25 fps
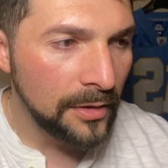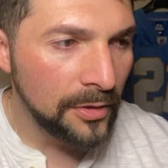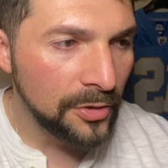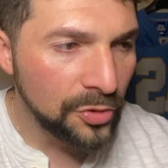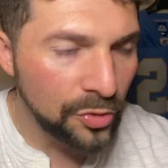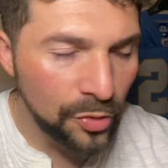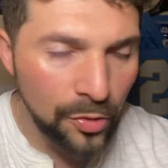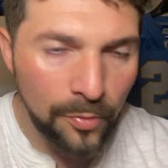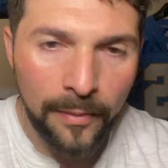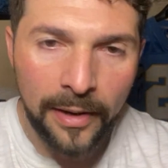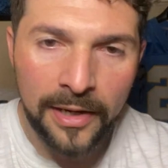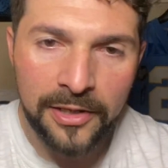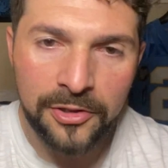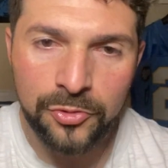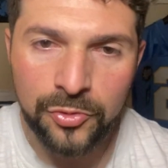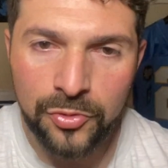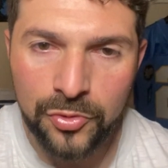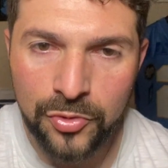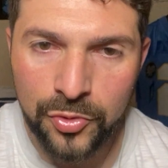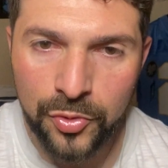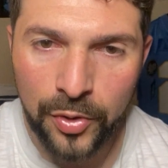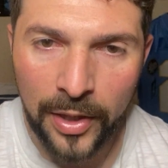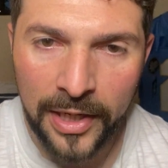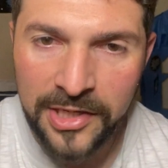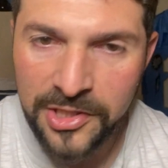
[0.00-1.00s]
through my
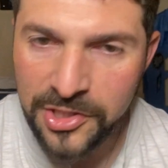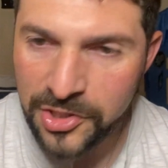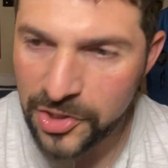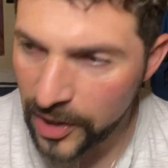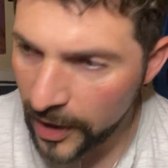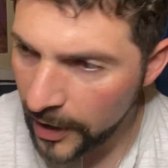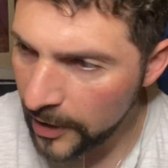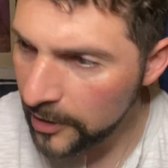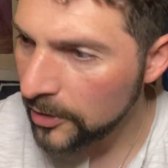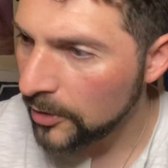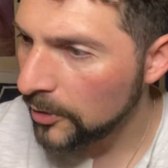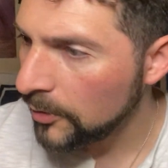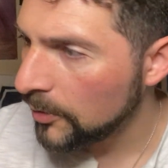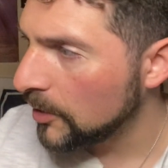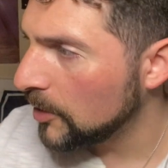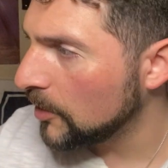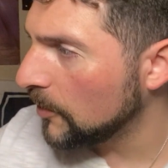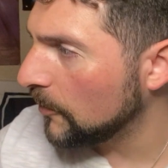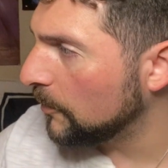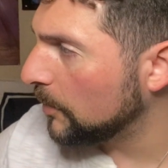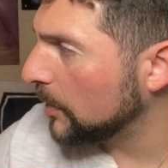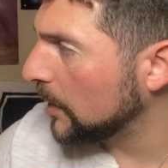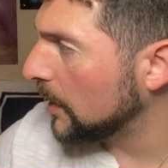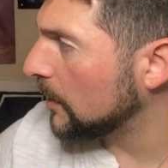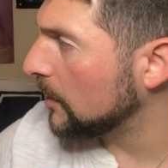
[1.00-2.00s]
trajectory
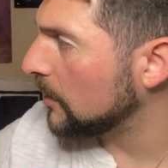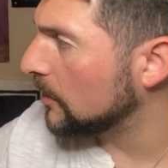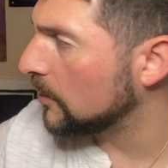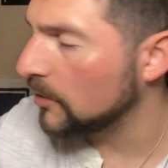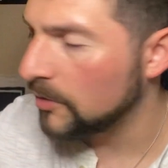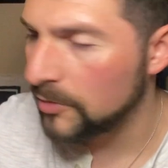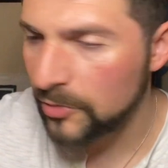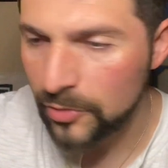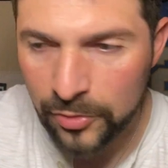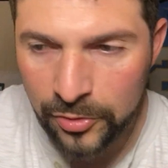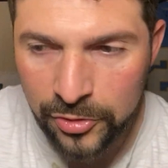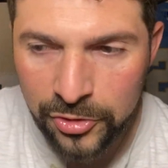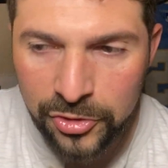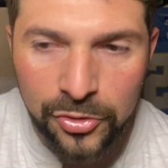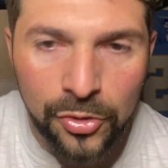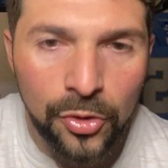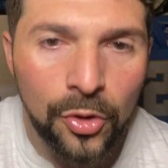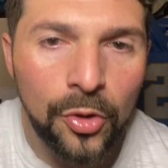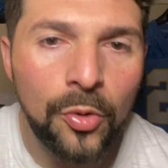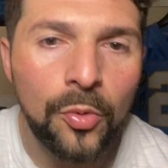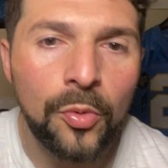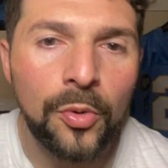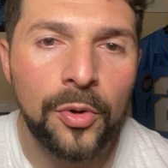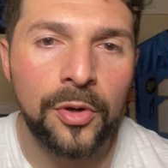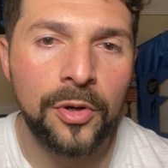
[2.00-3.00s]
of being, you know, doing
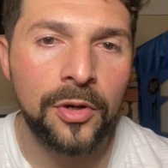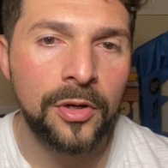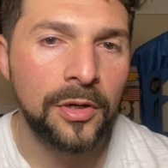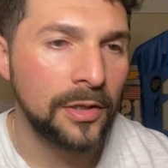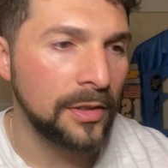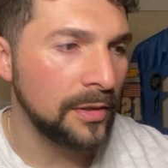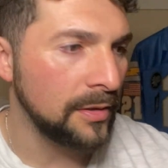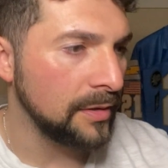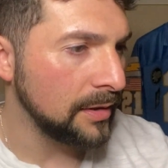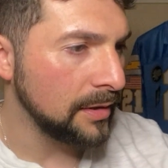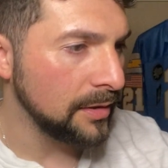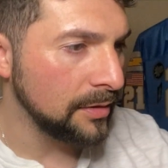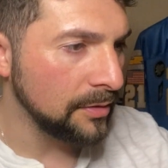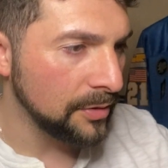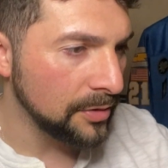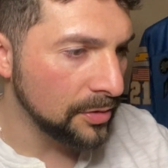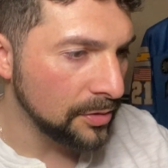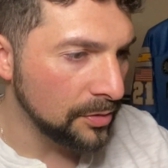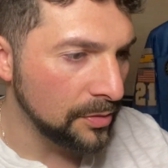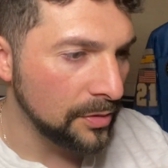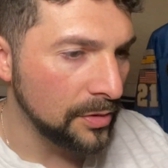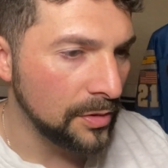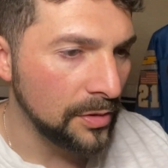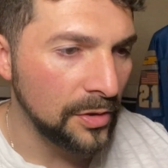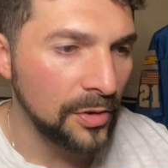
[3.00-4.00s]
schoolwork, you know, and
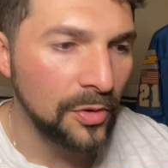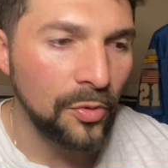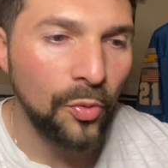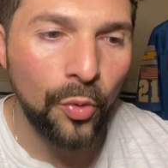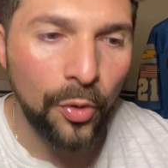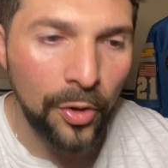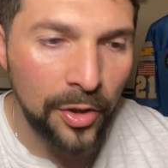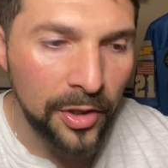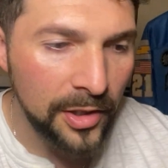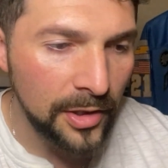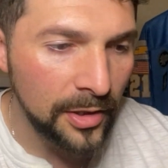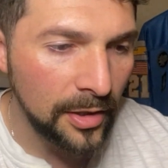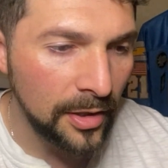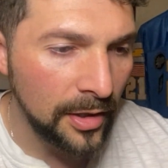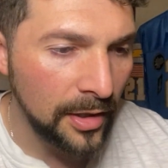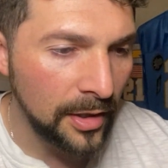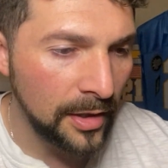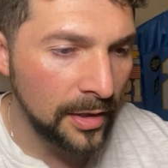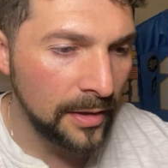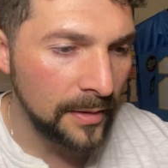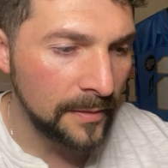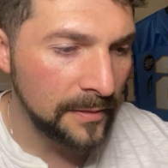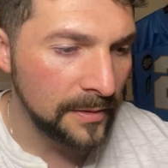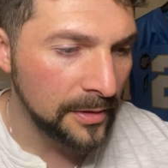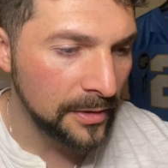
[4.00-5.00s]
doing, you know, working a
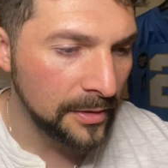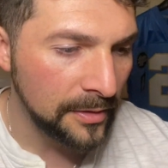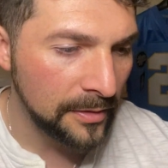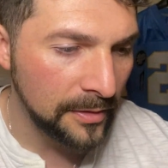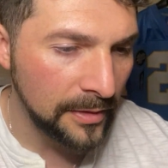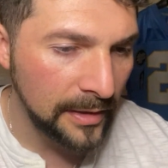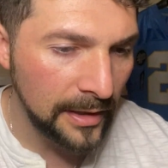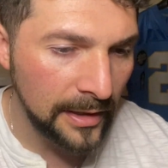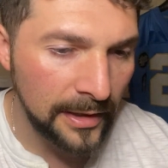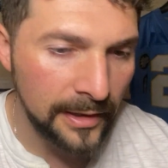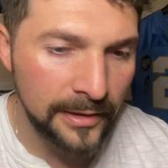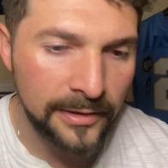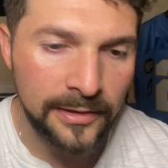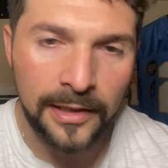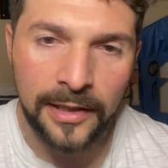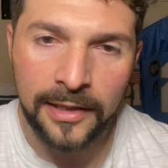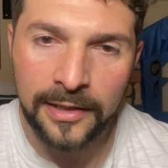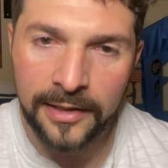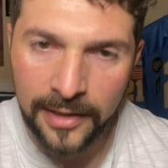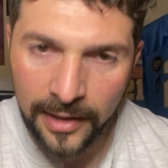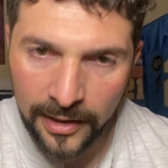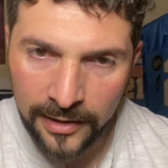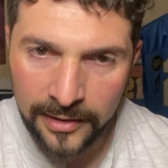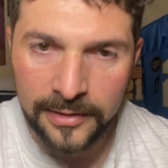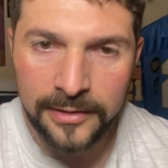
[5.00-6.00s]
lot, you know, I
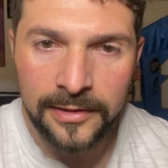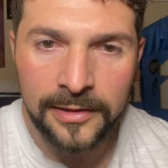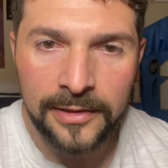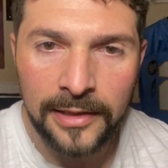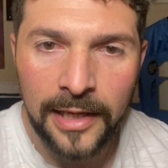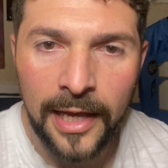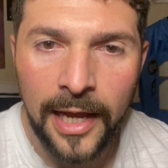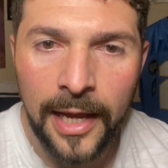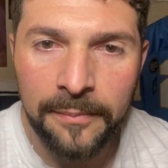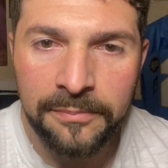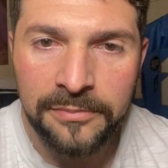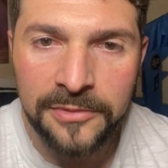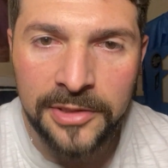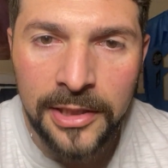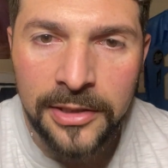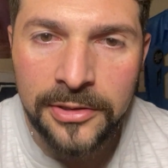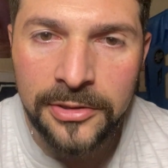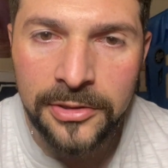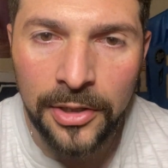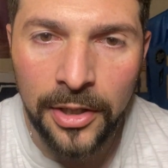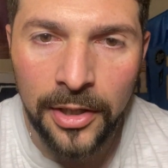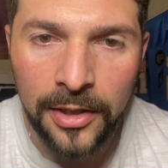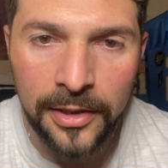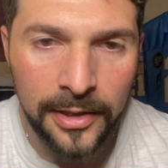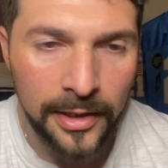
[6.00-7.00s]
got the app
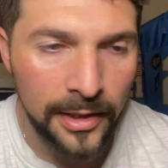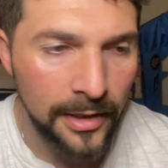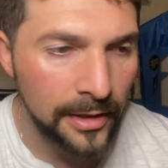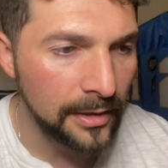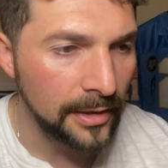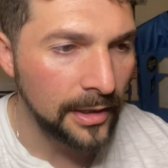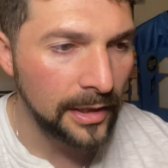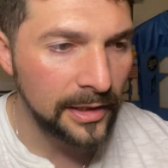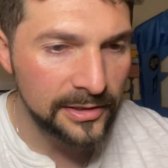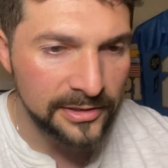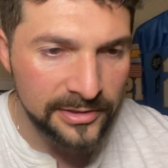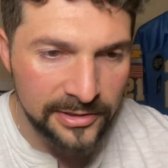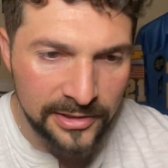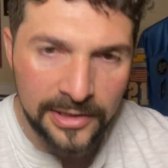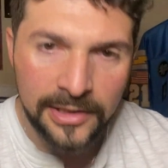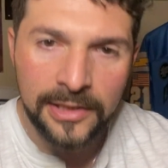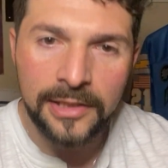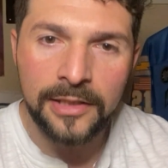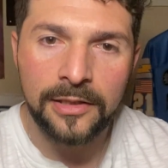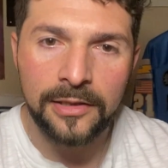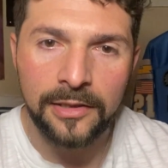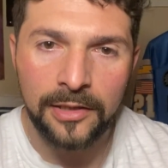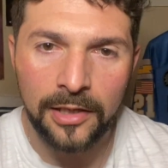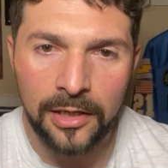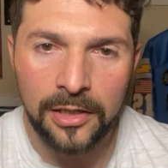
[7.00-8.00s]
TikTok, and I see
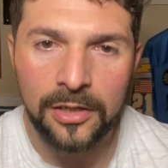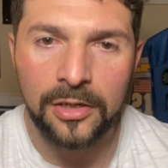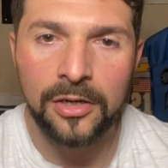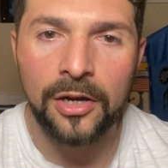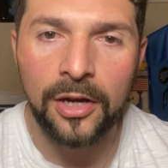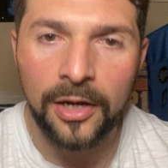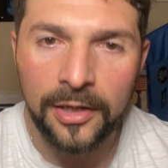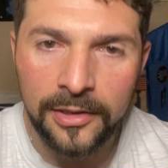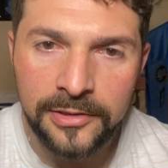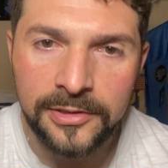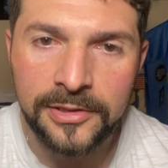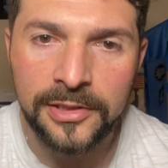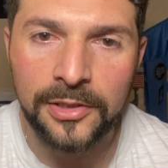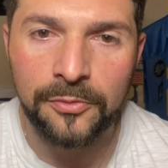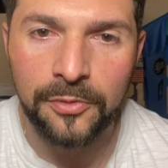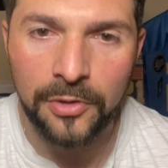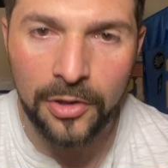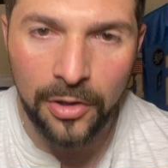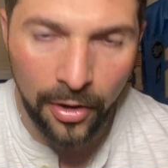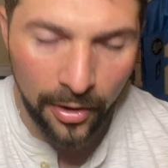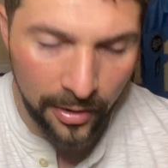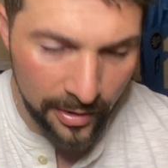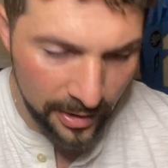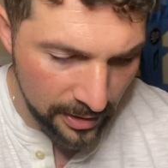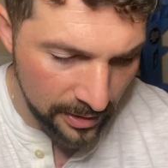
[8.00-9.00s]
a lot of content
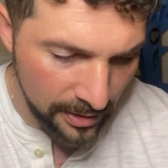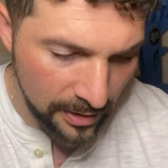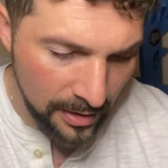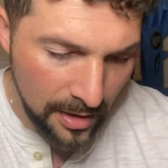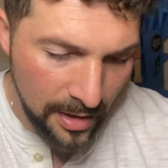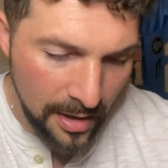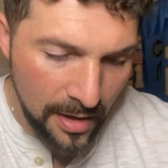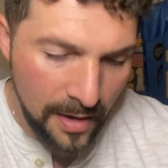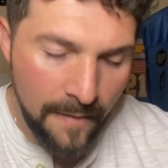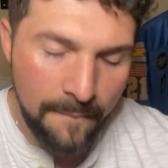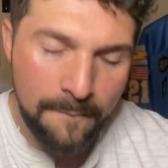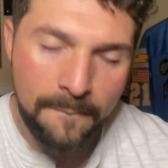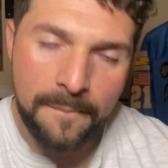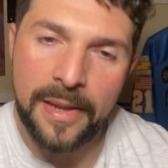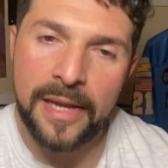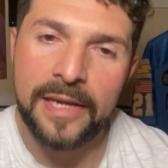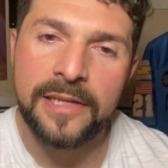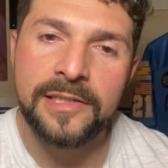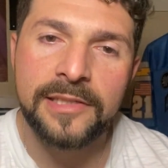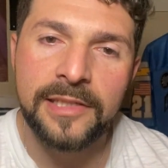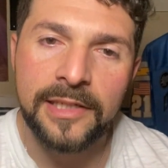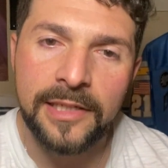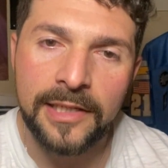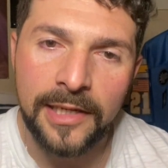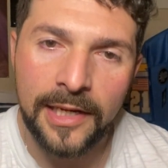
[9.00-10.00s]
regarding
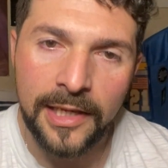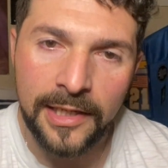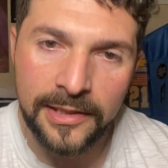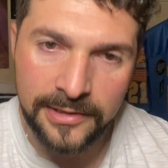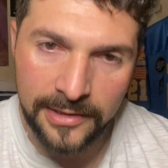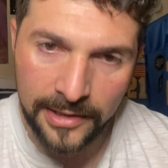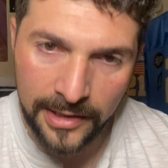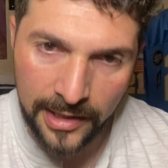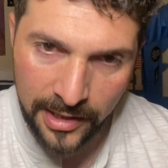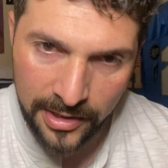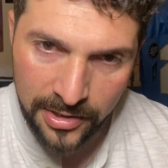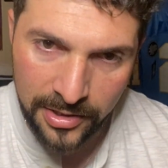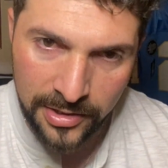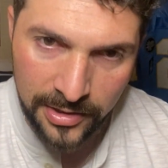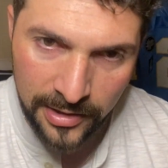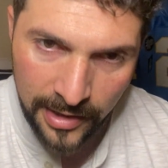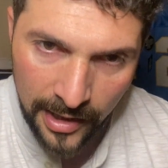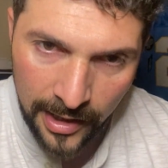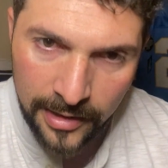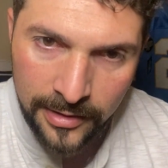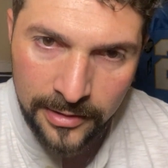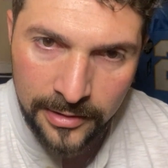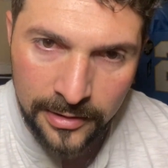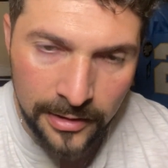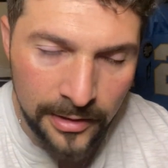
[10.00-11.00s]
Mexican as a
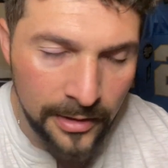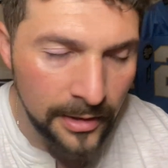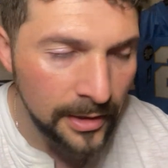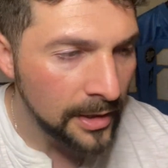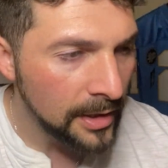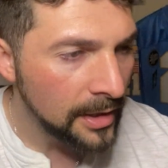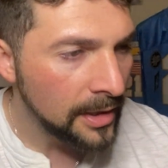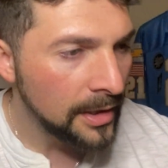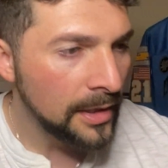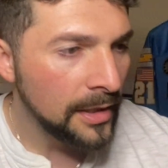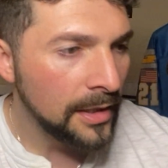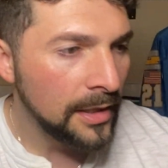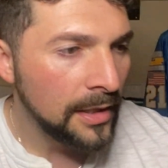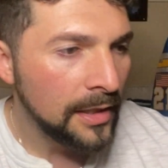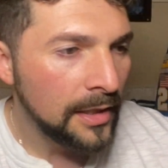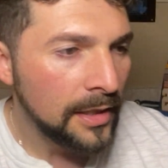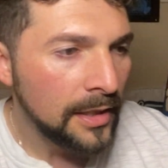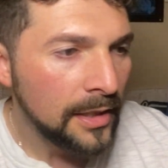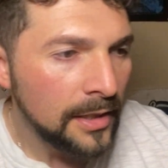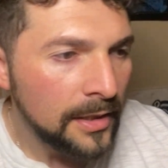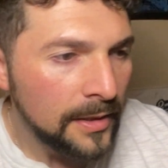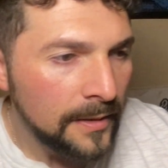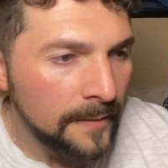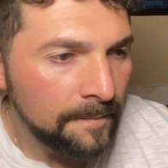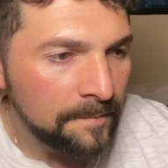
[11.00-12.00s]
nationality.
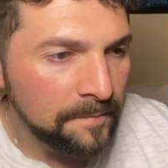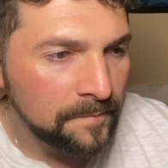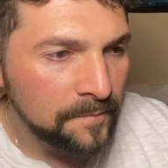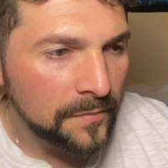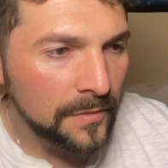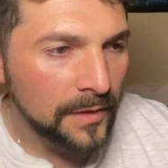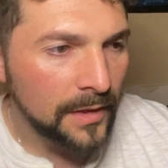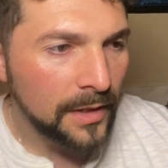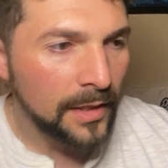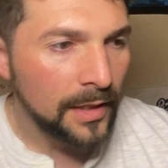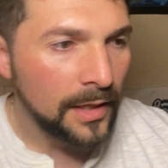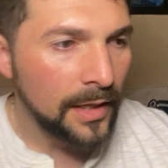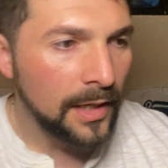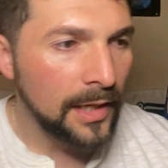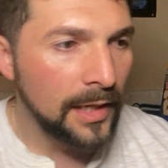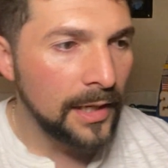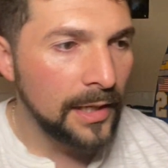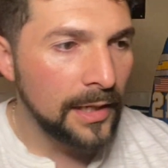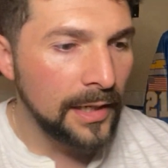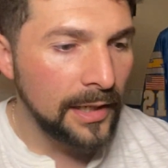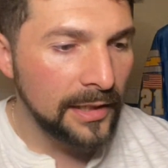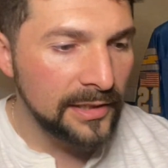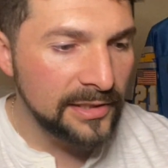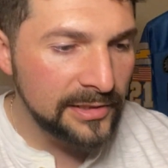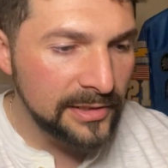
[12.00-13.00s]

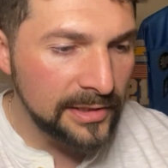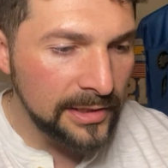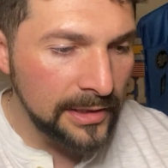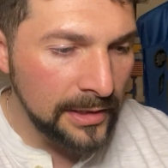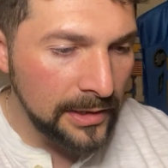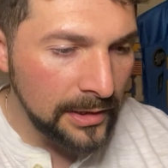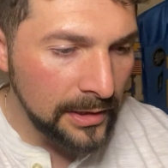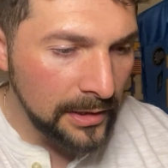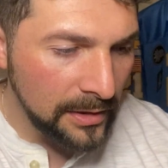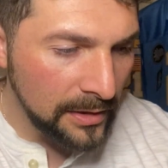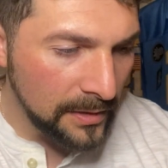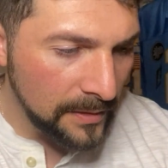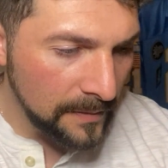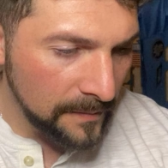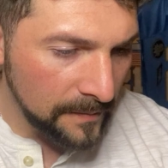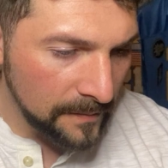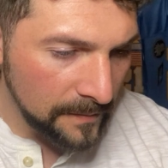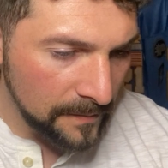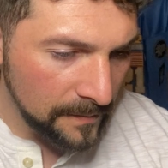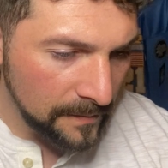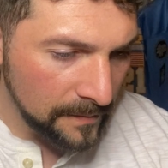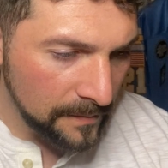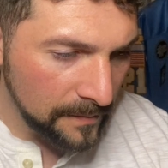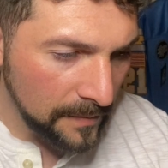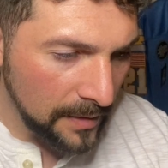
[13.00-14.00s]
And I see
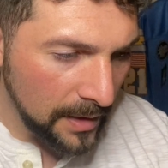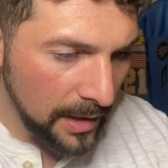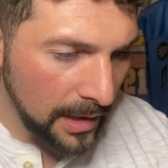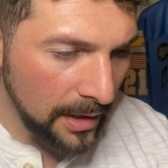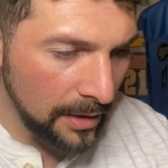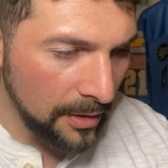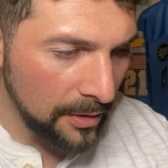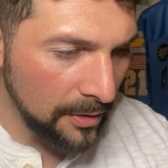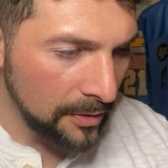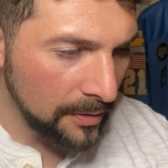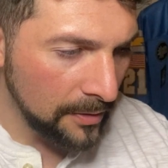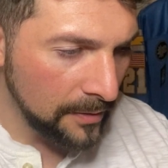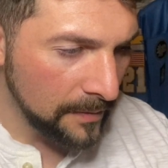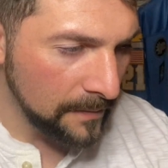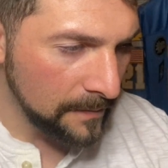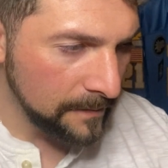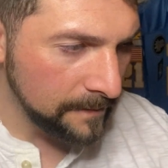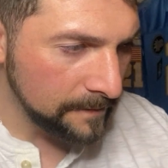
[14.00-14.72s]
how